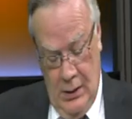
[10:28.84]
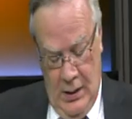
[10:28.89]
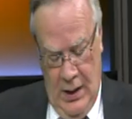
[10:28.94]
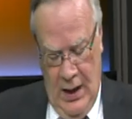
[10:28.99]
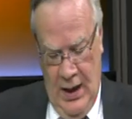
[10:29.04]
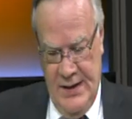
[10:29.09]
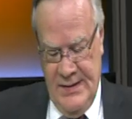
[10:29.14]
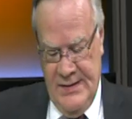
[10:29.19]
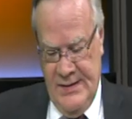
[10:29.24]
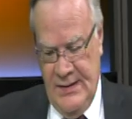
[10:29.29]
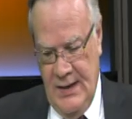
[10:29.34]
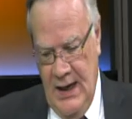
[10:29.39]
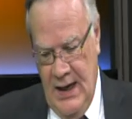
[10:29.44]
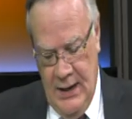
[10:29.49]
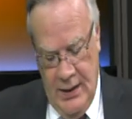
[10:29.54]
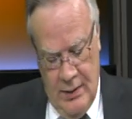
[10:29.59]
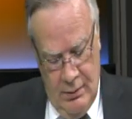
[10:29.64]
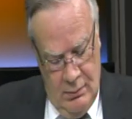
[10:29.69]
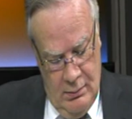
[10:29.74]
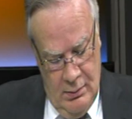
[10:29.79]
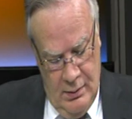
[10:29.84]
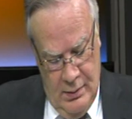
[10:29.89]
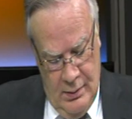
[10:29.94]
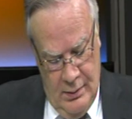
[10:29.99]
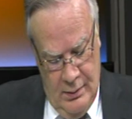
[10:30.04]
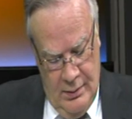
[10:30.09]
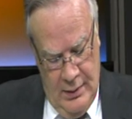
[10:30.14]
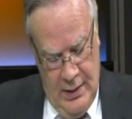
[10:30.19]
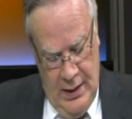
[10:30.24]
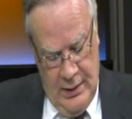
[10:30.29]
has said
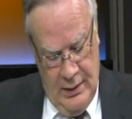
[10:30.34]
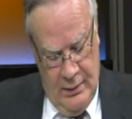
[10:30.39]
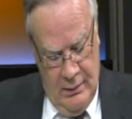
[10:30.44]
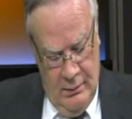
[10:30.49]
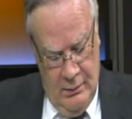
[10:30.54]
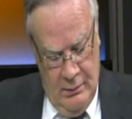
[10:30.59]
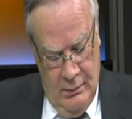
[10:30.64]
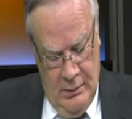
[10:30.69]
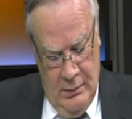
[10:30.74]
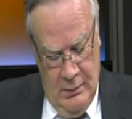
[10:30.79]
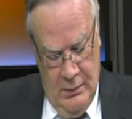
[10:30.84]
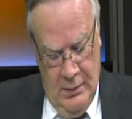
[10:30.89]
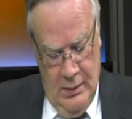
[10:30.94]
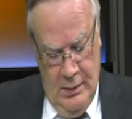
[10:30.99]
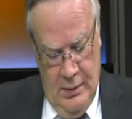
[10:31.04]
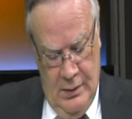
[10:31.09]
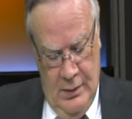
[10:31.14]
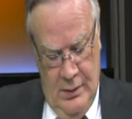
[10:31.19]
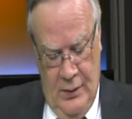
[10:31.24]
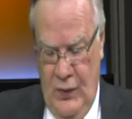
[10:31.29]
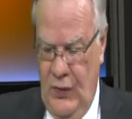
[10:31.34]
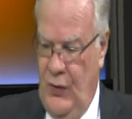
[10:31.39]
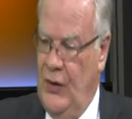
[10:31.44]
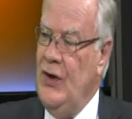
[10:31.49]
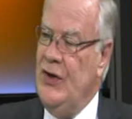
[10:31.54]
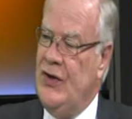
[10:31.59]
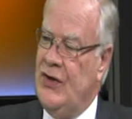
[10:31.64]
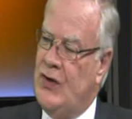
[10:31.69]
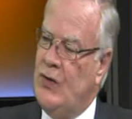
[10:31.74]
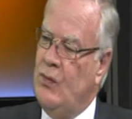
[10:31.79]
that
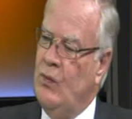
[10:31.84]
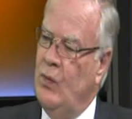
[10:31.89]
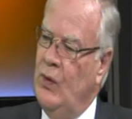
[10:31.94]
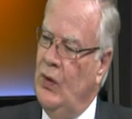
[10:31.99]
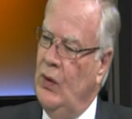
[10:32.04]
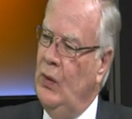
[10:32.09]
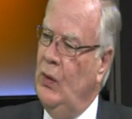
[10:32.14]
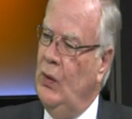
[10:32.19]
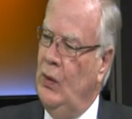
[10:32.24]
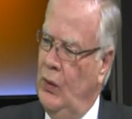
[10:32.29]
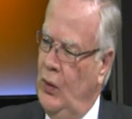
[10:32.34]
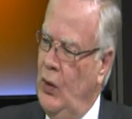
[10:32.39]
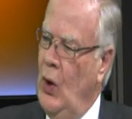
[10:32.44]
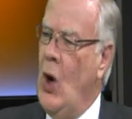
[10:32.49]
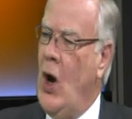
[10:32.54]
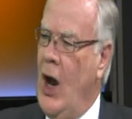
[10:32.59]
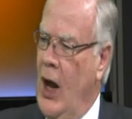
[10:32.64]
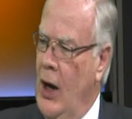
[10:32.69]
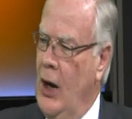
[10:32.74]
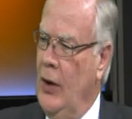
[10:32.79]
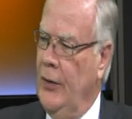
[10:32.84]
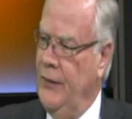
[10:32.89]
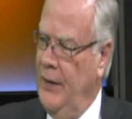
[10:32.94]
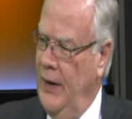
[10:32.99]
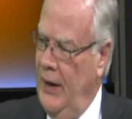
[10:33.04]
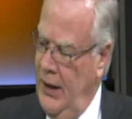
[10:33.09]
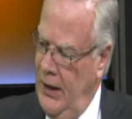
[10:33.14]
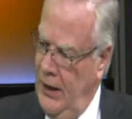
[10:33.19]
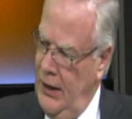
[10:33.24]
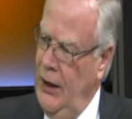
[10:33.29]
this will lock out
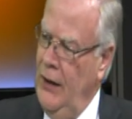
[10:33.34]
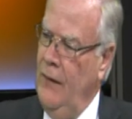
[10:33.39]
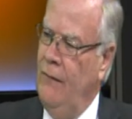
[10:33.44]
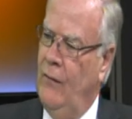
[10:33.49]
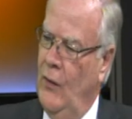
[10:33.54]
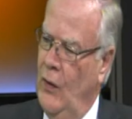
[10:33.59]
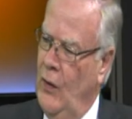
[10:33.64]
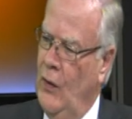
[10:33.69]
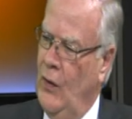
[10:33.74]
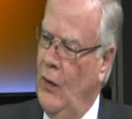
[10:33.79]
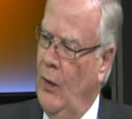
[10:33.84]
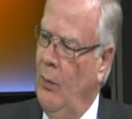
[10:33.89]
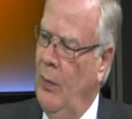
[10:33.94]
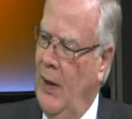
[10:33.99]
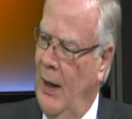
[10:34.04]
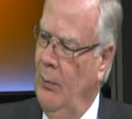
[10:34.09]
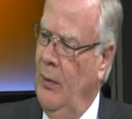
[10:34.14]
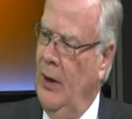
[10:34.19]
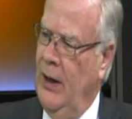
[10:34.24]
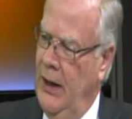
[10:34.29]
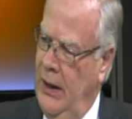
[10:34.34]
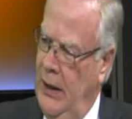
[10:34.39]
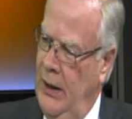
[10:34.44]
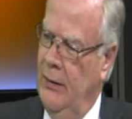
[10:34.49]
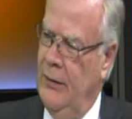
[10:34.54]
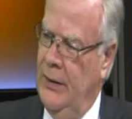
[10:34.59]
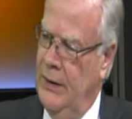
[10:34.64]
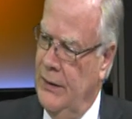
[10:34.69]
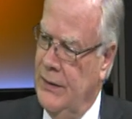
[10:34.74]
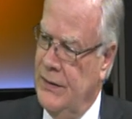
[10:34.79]
any further public
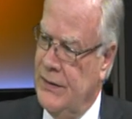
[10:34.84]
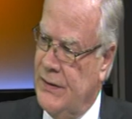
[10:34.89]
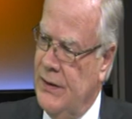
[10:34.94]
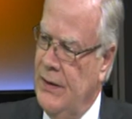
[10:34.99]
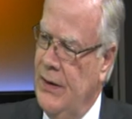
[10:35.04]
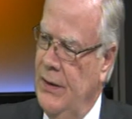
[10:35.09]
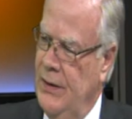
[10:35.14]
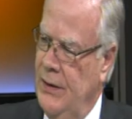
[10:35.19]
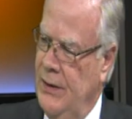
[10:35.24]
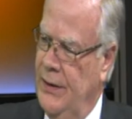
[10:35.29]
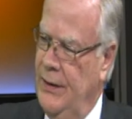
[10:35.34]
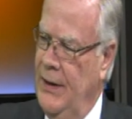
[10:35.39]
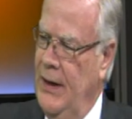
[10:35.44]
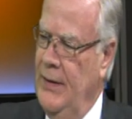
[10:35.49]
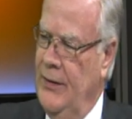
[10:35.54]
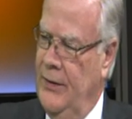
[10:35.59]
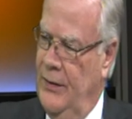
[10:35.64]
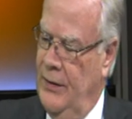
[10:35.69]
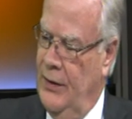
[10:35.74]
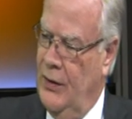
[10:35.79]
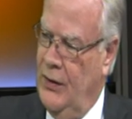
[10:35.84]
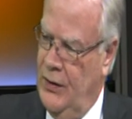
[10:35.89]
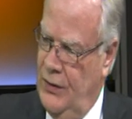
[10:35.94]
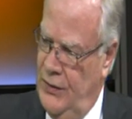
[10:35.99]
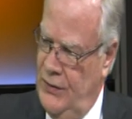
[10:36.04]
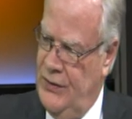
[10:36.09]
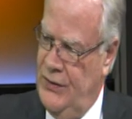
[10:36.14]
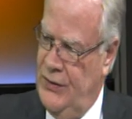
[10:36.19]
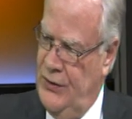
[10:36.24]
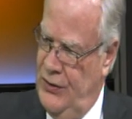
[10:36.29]
hearings on either the
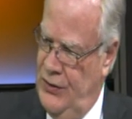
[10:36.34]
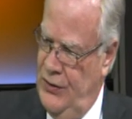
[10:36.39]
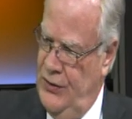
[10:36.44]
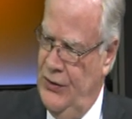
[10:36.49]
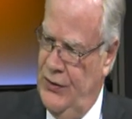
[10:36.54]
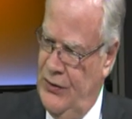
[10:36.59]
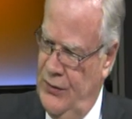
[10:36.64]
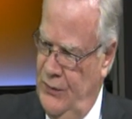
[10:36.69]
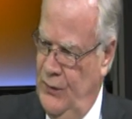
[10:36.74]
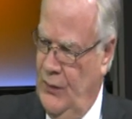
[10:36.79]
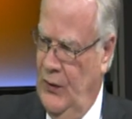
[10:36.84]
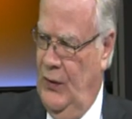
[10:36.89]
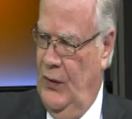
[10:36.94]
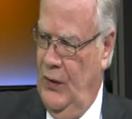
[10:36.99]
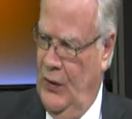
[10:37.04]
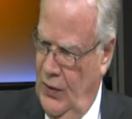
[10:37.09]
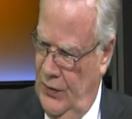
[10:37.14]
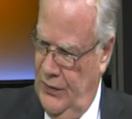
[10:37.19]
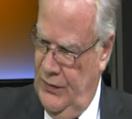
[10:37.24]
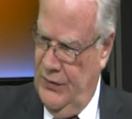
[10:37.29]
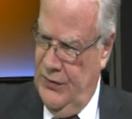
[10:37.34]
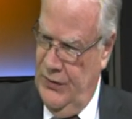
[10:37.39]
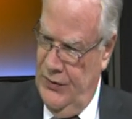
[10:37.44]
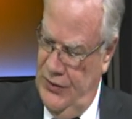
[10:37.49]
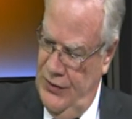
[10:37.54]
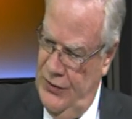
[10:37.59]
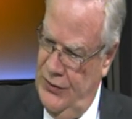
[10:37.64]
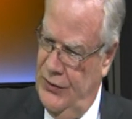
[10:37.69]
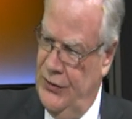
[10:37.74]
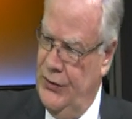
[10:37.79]
Constitution with the
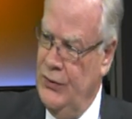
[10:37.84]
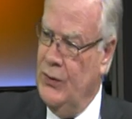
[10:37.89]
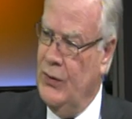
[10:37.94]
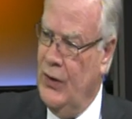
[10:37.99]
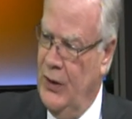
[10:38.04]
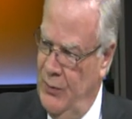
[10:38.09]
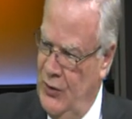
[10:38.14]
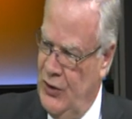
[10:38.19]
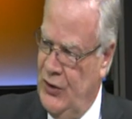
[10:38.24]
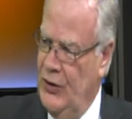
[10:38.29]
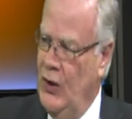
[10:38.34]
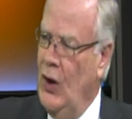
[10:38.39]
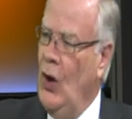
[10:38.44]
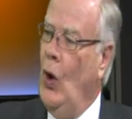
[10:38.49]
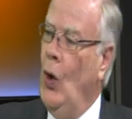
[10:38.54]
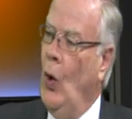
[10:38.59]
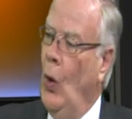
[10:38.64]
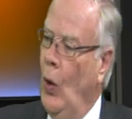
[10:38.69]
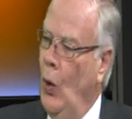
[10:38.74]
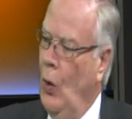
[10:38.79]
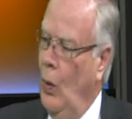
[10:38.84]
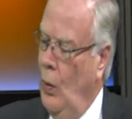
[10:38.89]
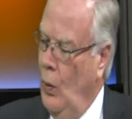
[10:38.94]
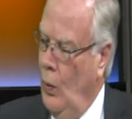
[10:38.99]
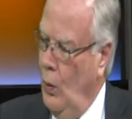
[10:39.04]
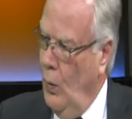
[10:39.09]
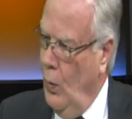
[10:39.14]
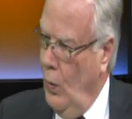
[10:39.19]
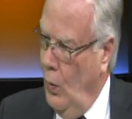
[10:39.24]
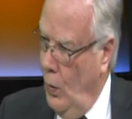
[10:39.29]
Constitutional Commission
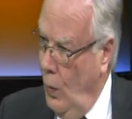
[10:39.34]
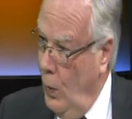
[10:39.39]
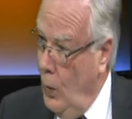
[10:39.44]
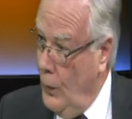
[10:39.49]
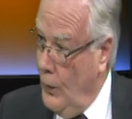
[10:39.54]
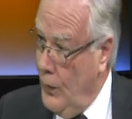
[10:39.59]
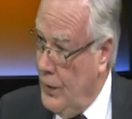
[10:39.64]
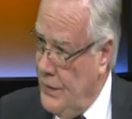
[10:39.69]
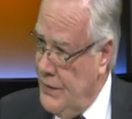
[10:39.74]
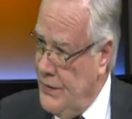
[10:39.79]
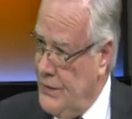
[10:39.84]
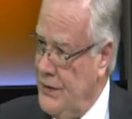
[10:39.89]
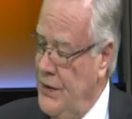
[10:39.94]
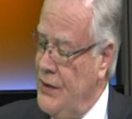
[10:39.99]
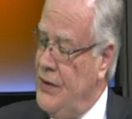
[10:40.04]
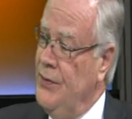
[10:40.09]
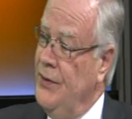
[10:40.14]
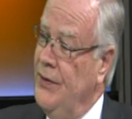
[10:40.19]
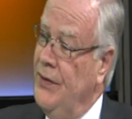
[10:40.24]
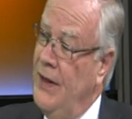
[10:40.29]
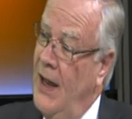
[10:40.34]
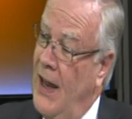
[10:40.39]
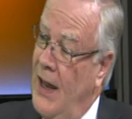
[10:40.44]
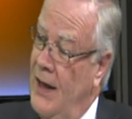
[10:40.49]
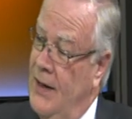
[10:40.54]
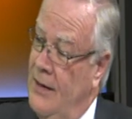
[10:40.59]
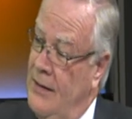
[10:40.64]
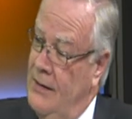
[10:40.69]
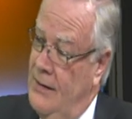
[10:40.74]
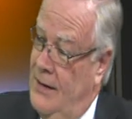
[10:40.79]
or the Constituent
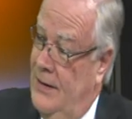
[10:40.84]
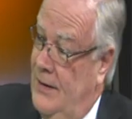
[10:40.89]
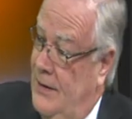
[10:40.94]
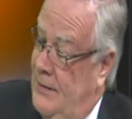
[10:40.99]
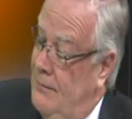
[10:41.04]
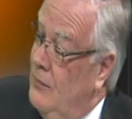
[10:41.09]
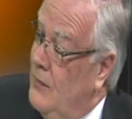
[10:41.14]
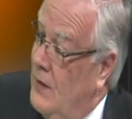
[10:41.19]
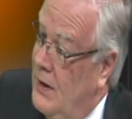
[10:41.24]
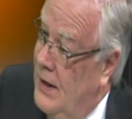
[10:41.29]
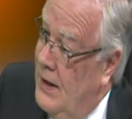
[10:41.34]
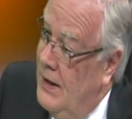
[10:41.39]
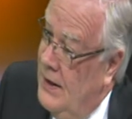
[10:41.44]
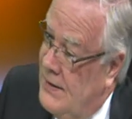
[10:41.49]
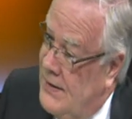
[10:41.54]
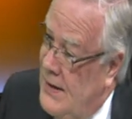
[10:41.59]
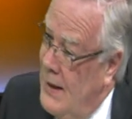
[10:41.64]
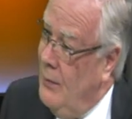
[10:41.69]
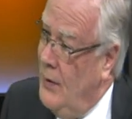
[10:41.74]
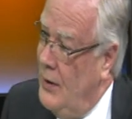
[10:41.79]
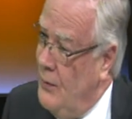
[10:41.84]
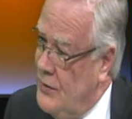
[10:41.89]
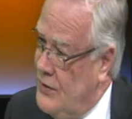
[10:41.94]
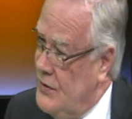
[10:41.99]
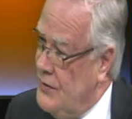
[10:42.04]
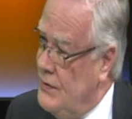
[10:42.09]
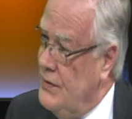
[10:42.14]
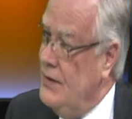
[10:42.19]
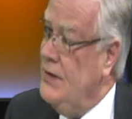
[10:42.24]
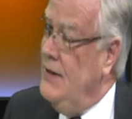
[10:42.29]
uh, Assembly, which
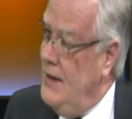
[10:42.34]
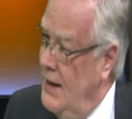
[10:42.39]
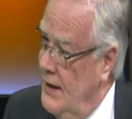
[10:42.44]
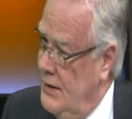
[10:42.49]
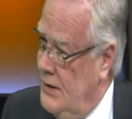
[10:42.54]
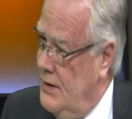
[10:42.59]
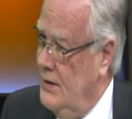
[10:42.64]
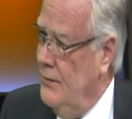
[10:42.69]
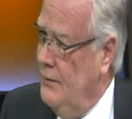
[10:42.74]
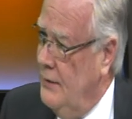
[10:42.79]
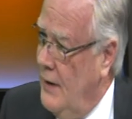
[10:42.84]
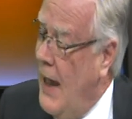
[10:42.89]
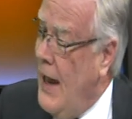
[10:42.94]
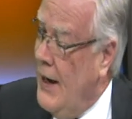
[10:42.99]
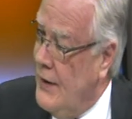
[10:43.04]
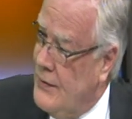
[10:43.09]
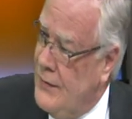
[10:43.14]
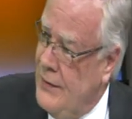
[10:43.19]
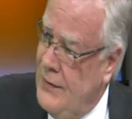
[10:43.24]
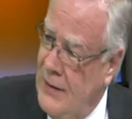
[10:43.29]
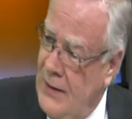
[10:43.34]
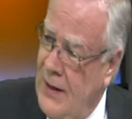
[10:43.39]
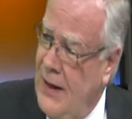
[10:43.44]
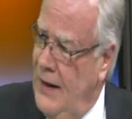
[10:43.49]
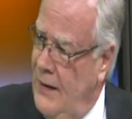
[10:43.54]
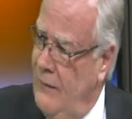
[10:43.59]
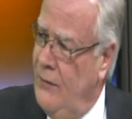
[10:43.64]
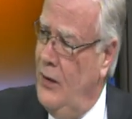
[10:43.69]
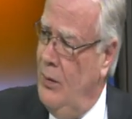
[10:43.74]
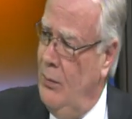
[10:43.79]
is yet to actually
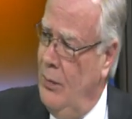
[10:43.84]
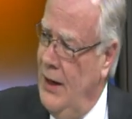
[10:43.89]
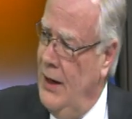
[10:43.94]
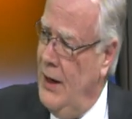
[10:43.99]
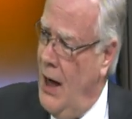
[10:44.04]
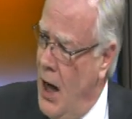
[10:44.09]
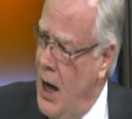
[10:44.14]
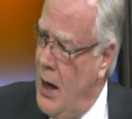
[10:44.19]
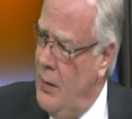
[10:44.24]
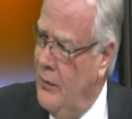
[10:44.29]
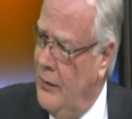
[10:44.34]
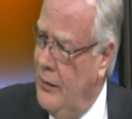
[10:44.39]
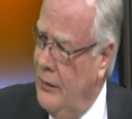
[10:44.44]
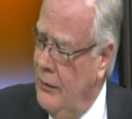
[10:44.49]
even be named.